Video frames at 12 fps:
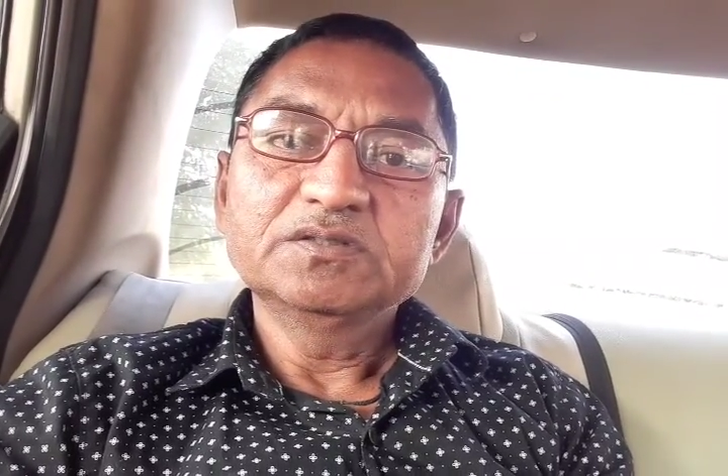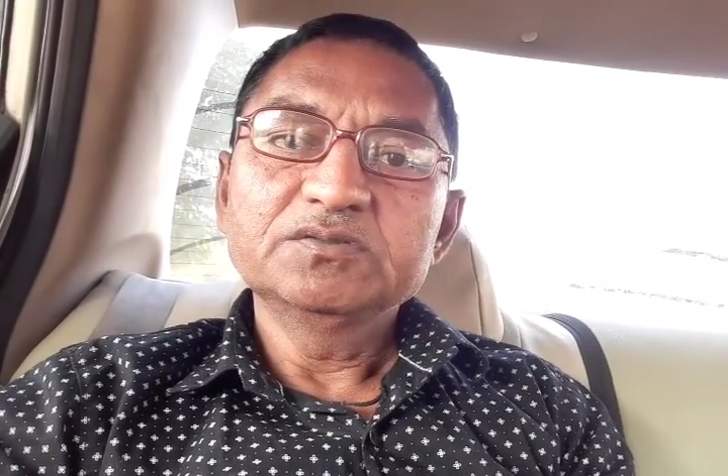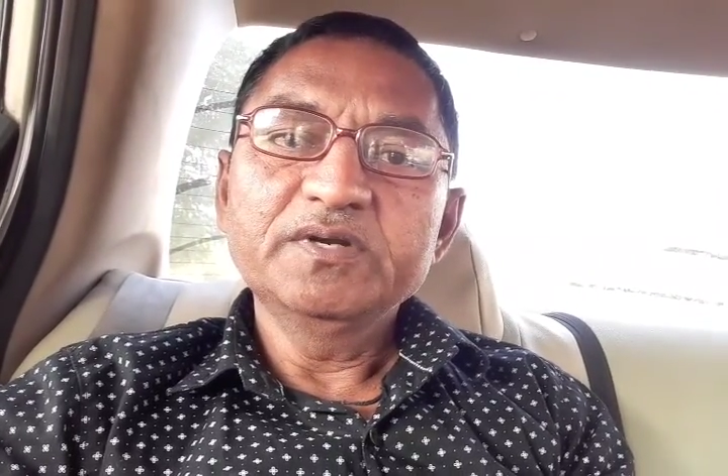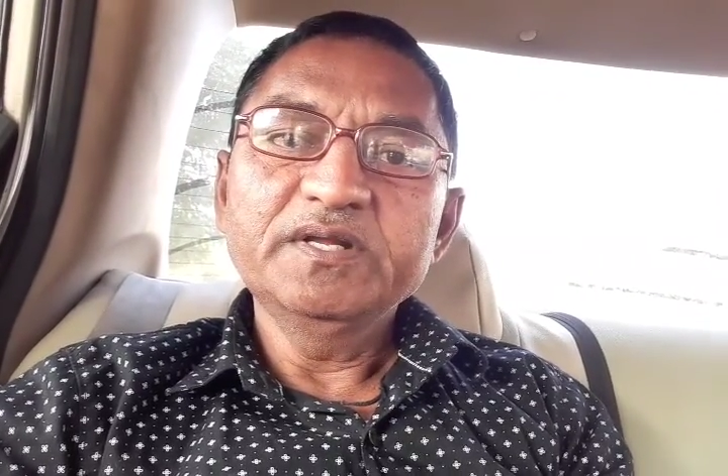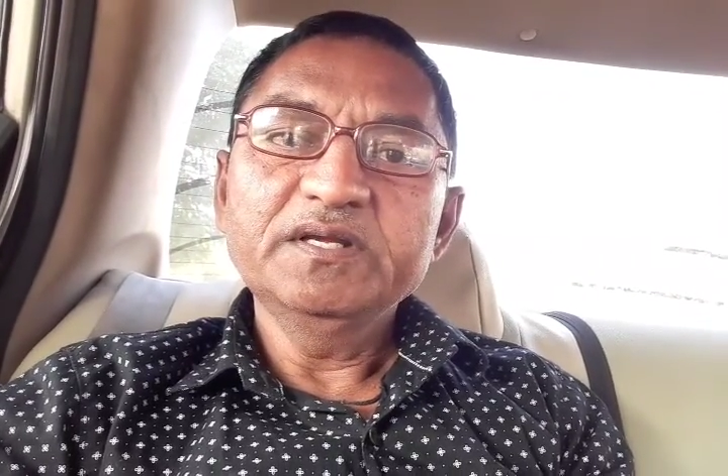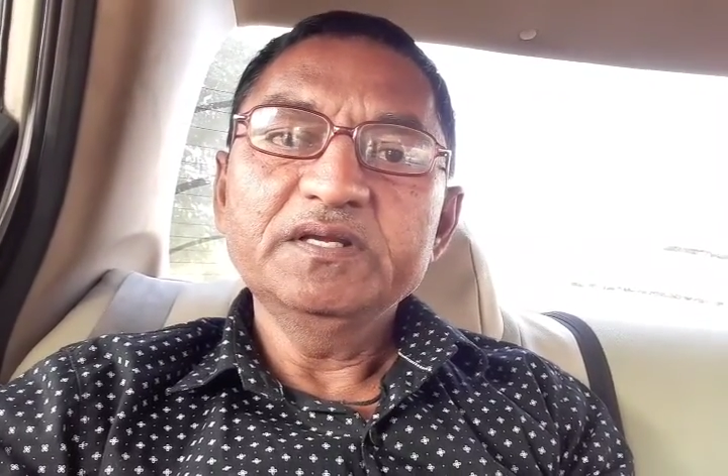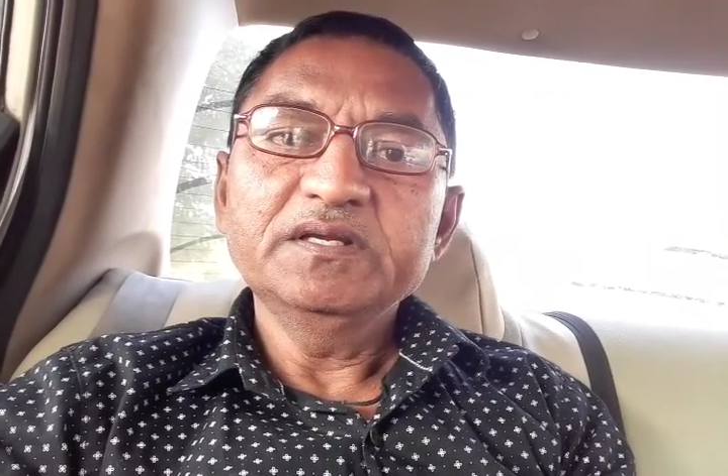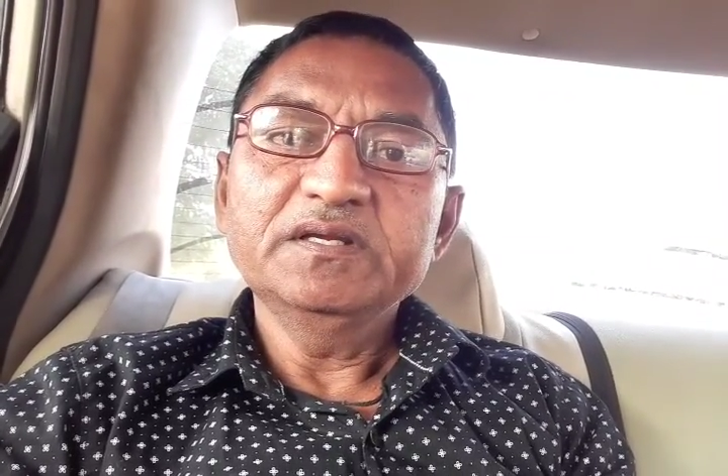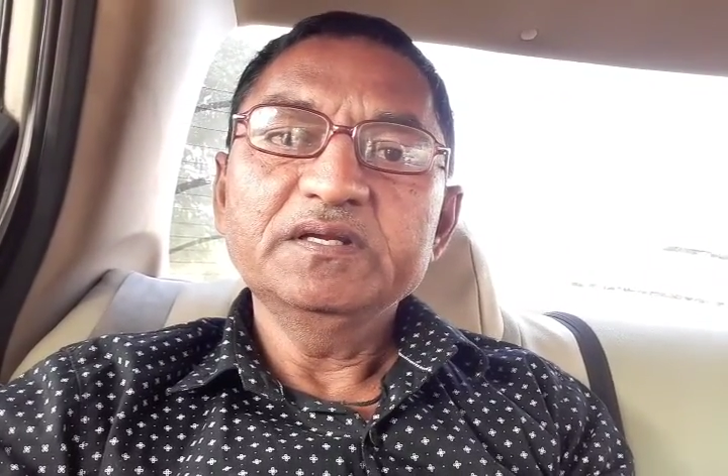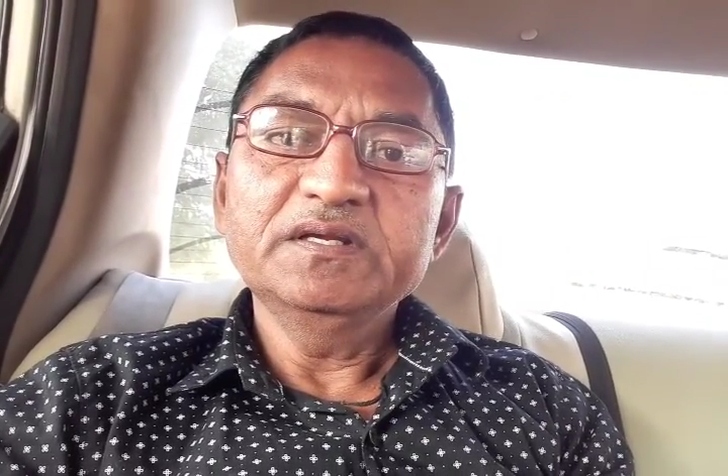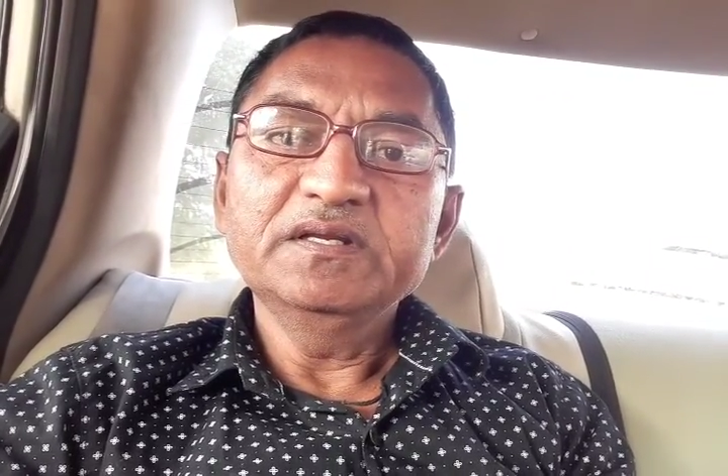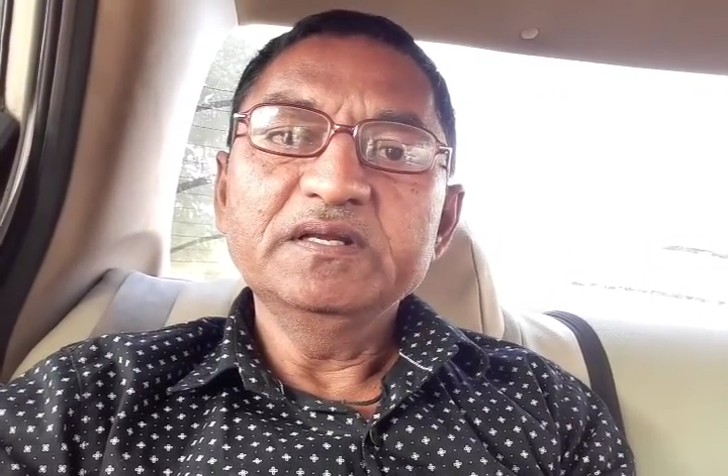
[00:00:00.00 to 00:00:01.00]
Today,
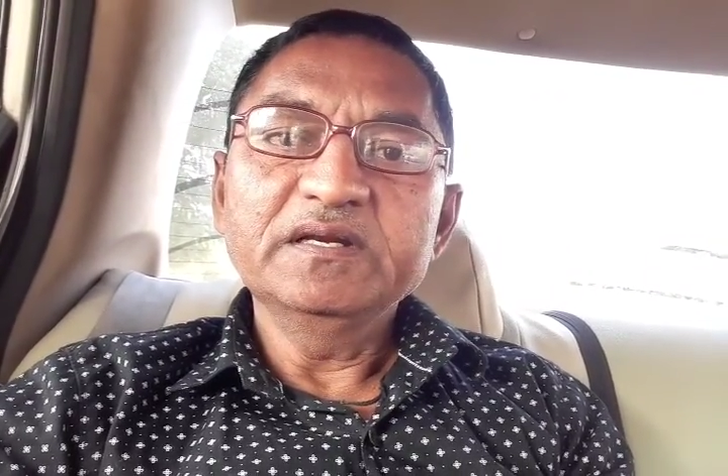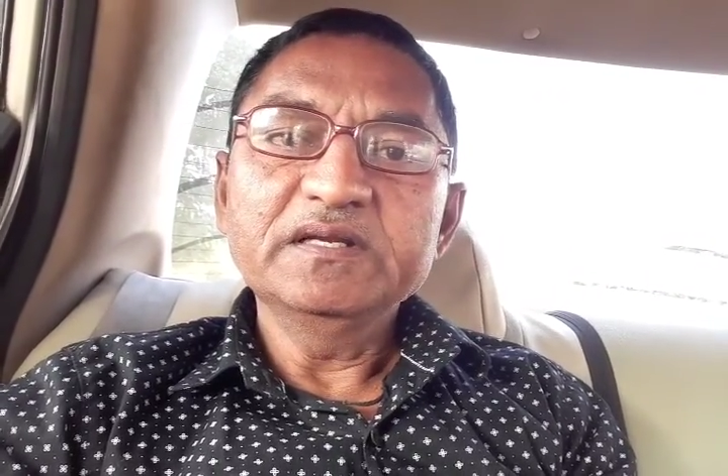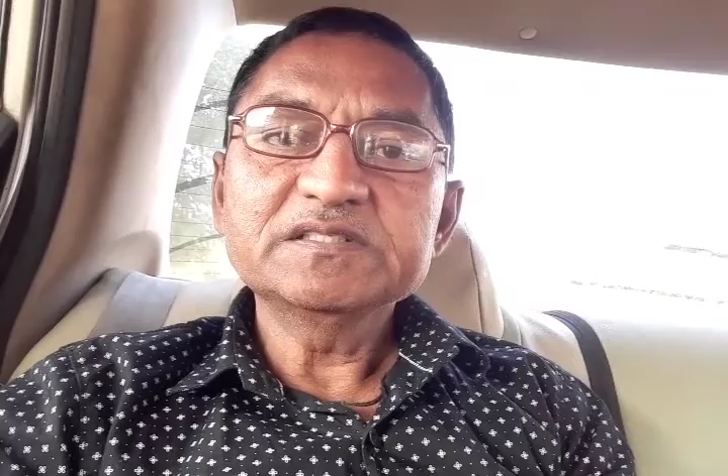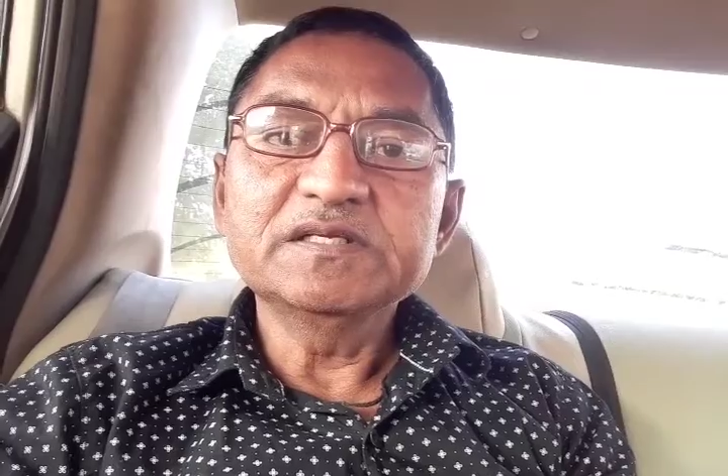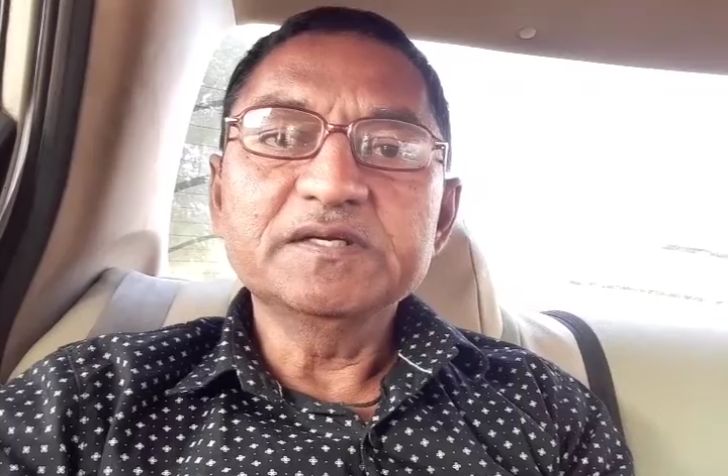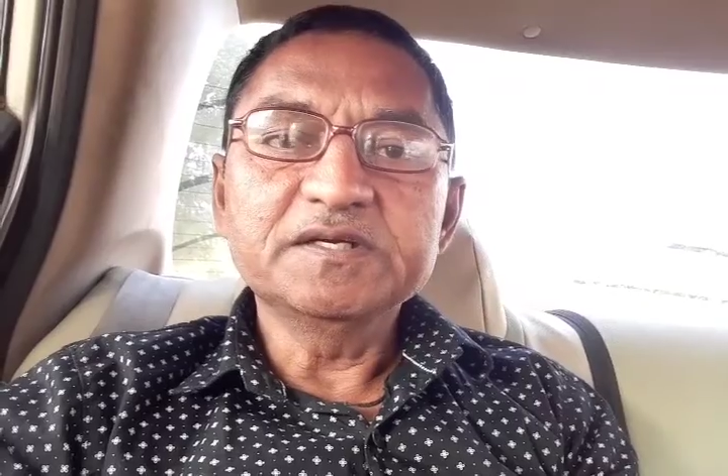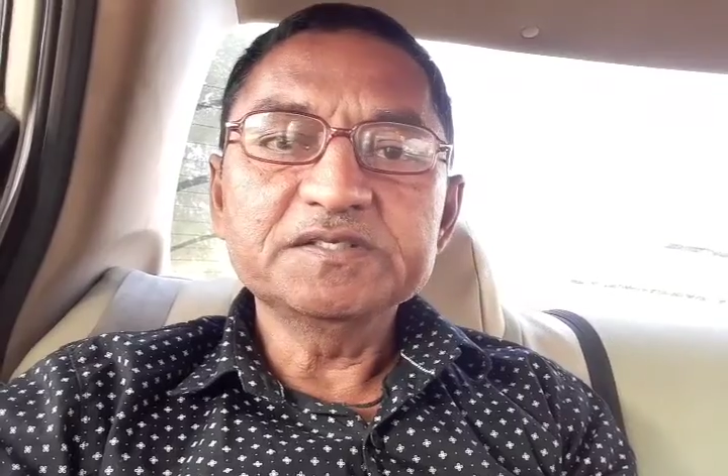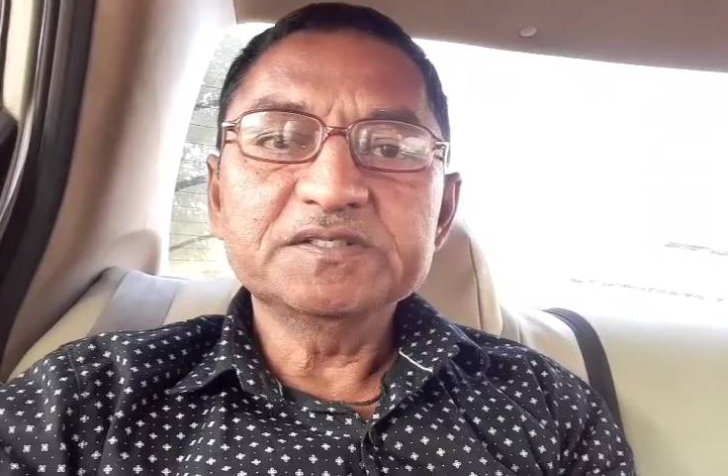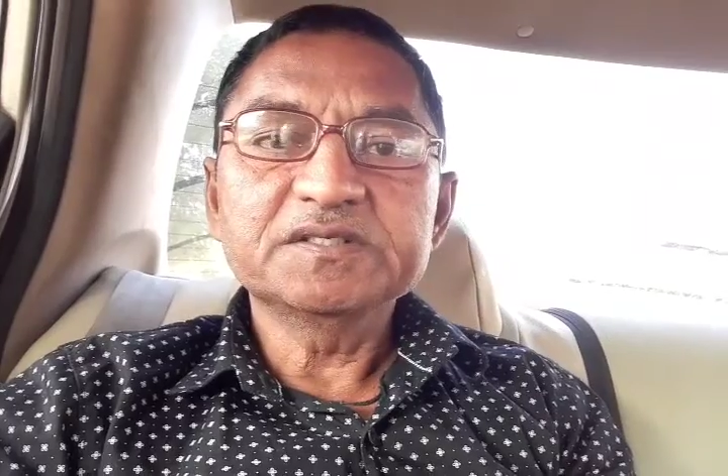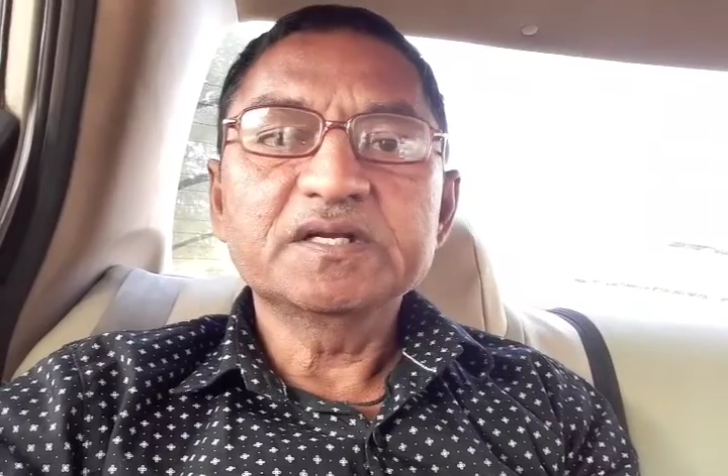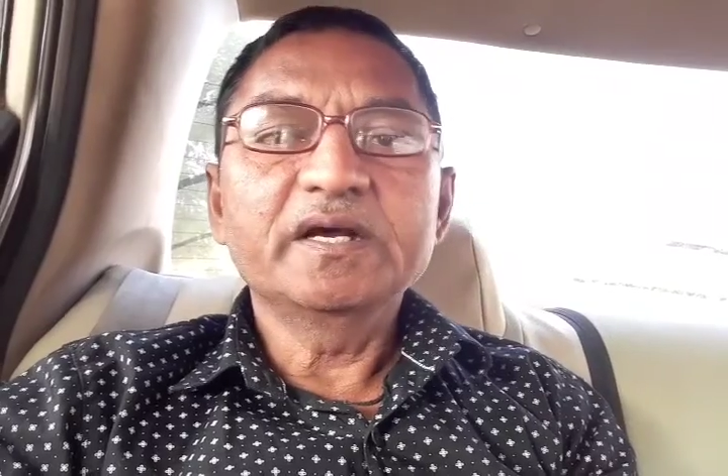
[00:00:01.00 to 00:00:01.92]
in English literature,